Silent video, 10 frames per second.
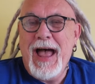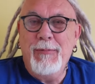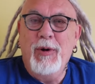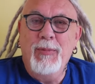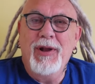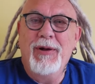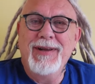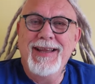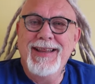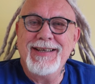I'm
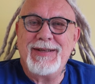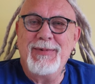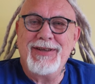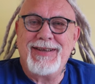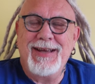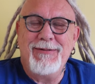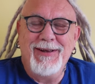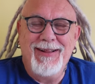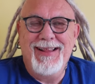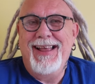uploading this
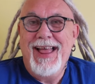material.